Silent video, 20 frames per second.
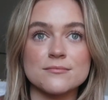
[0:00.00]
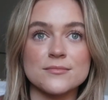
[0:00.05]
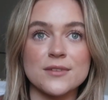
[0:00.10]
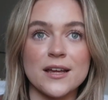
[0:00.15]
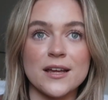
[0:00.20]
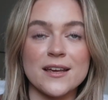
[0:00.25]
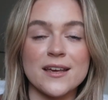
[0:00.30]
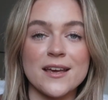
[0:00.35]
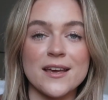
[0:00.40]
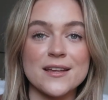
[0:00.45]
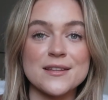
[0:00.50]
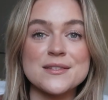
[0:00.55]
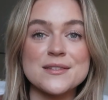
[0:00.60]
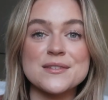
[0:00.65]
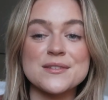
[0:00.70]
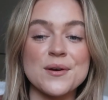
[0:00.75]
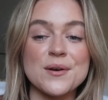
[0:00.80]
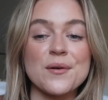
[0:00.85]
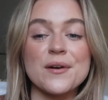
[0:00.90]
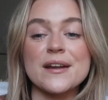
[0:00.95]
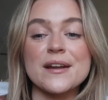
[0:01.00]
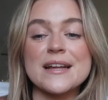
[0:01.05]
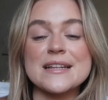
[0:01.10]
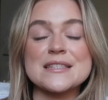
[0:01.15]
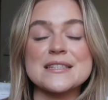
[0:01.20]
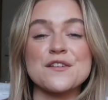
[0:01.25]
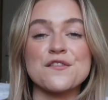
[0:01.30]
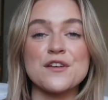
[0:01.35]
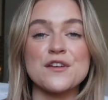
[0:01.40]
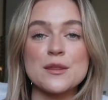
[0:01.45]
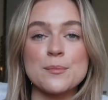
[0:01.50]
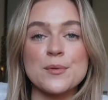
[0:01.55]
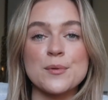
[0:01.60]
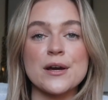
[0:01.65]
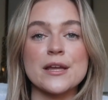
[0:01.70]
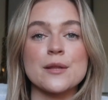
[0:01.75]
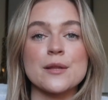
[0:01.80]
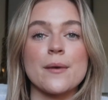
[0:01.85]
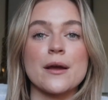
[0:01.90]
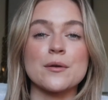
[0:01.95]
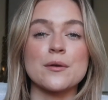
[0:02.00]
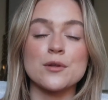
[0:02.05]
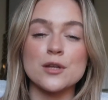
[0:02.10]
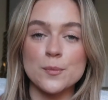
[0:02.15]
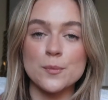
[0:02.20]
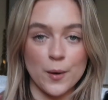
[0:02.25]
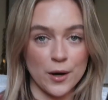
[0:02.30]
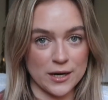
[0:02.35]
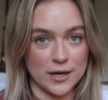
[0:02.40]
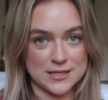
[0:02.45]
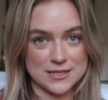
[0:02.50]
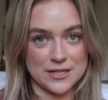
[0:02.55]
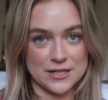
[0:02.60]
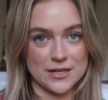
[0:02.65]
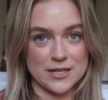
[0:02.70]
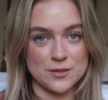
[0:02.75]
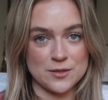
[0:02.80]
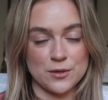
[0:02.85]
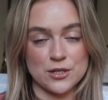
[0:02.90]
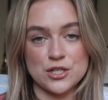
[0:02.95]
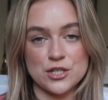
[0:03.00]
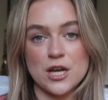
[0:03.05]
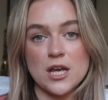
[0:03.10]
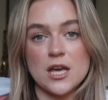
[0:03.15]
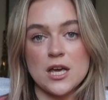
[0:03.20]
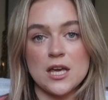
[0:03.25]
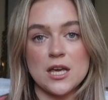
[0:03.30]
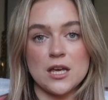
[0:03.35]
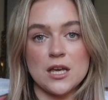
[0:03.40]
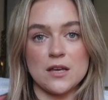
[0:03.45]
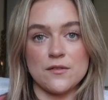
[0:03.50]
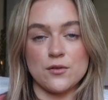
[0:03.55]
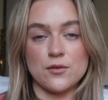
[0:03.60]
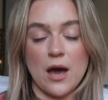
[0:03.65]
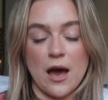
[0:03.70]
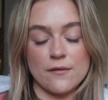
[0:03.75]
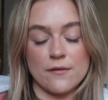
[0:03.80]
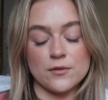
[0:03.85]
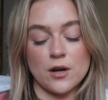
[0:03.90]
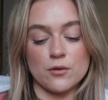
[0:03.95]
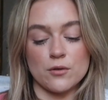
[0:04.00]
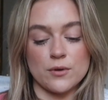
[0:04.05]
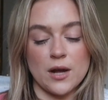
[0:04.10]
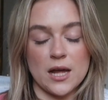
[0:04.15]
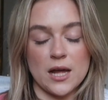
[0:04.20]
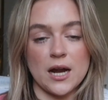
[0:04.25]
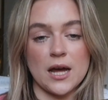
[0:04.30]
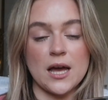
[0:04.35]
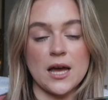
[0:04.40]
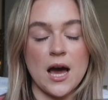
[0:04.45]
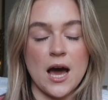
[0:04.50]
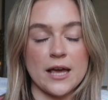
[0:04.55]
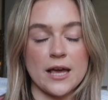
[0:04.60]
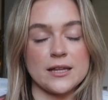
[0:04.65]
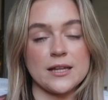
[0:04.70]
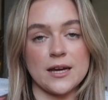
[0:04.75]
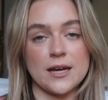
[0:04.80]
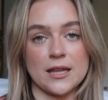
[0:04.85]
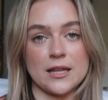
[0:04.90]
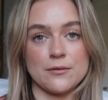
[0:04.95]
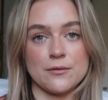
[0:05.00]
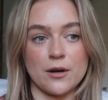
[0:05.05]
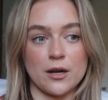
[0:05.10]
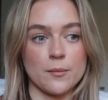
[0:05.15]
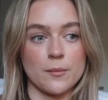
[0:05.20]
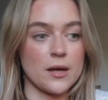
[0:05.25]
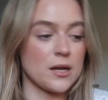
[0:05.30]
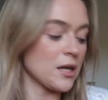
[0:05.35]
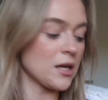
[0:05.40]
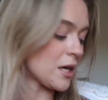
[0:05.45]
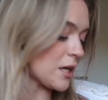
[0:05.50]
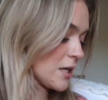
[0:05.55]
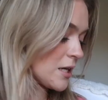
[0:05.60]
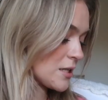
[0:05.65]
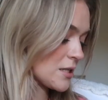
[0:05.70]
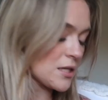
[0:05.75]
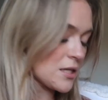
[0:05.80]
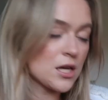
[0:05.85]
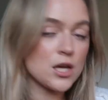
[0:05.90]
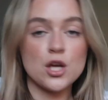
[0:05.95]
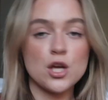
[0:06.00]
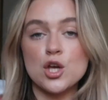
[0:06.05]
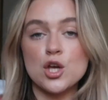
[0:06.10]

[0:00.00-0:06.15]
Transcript: Like, it's so good. It's the 5th book in the Magnolia Park series, which if you have not read, I highly recommend. It is